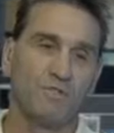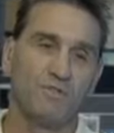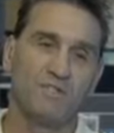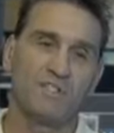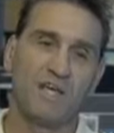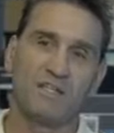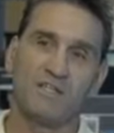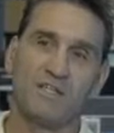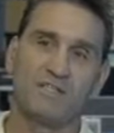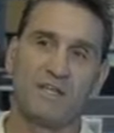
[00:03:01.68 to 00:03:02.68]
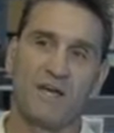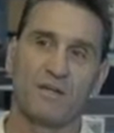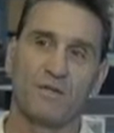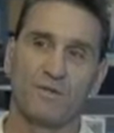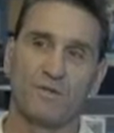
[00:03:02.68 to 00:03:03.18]
to do the techniques that I
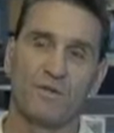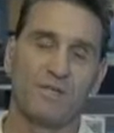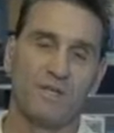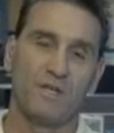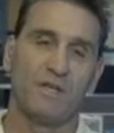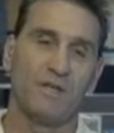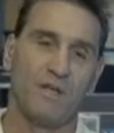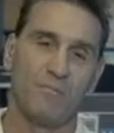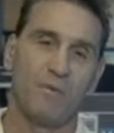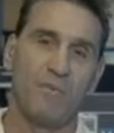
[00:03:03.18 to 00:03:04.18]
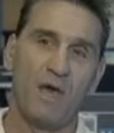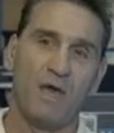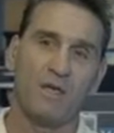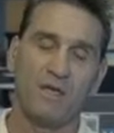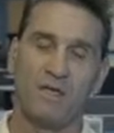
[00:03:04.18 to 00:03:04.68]
had learned in
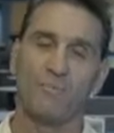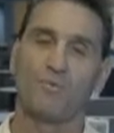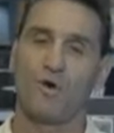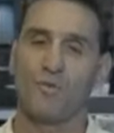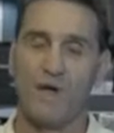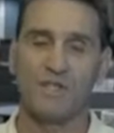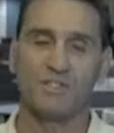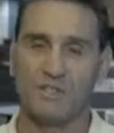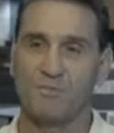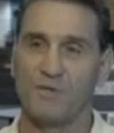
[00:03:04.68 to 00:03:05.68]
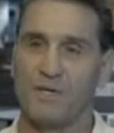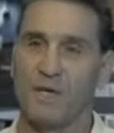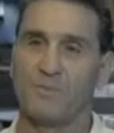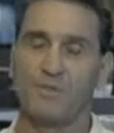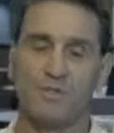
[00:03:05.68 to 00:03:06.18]
MMA in pro wrestling, being
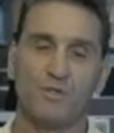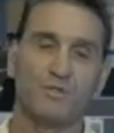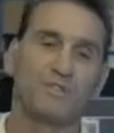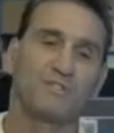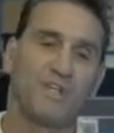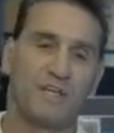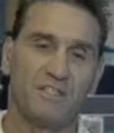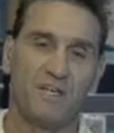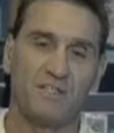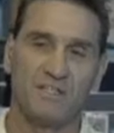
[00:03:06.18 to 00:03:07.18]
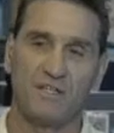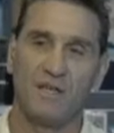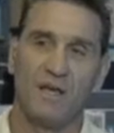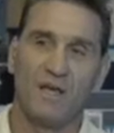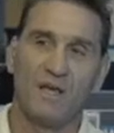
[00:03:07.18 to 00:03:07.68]
able to use those techniques. And
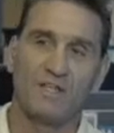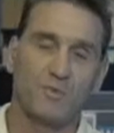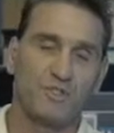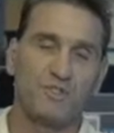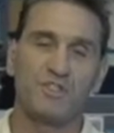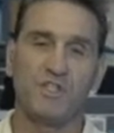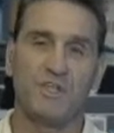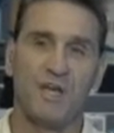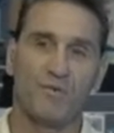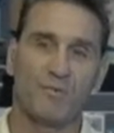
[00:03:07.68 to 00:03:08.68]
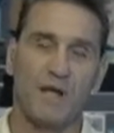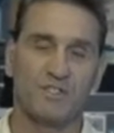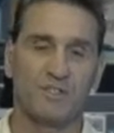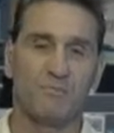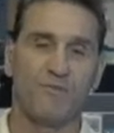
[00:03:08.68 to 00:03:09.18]
that's what you see today with
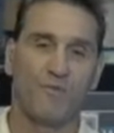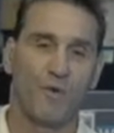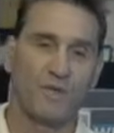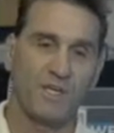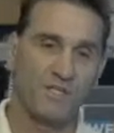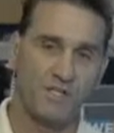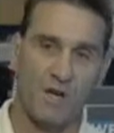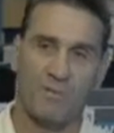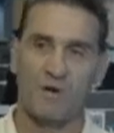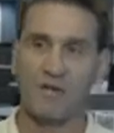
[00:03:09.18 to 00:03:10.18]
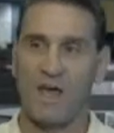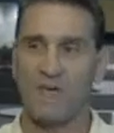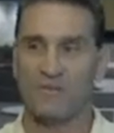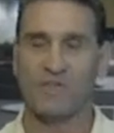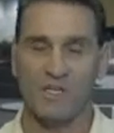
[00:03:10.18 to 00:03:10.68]
wrestling. Before Ken Shamrock and
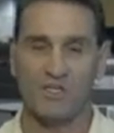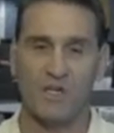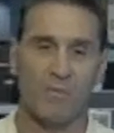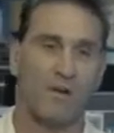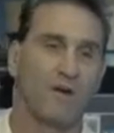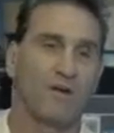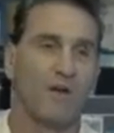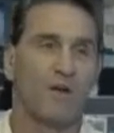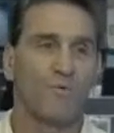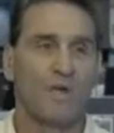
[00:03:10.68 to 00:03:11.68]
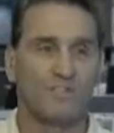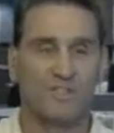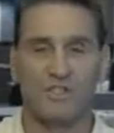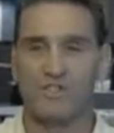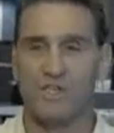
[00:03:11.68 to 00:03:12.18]
after Ken Shamrock,
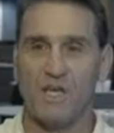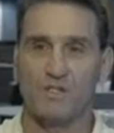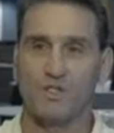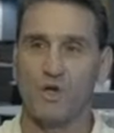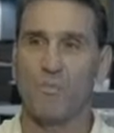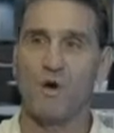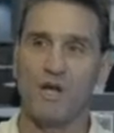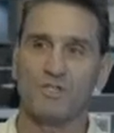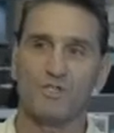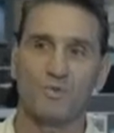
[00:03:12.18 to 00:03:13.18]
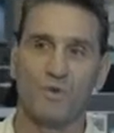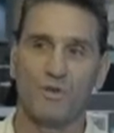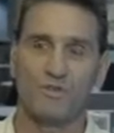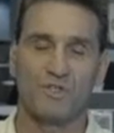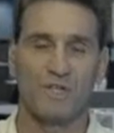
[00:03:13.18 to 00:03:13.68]
wrestling has changed so much to
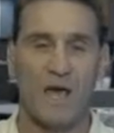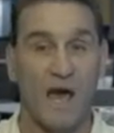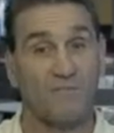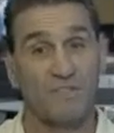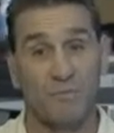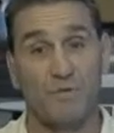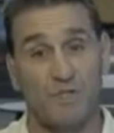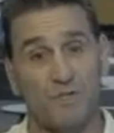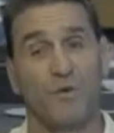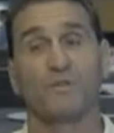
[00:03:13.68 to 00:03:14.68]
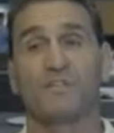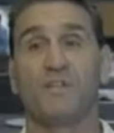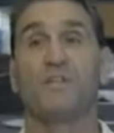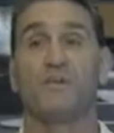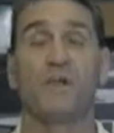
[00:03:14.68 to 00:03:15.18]
where there's a lot of submission holds
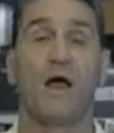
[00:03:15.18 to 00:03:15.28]
in there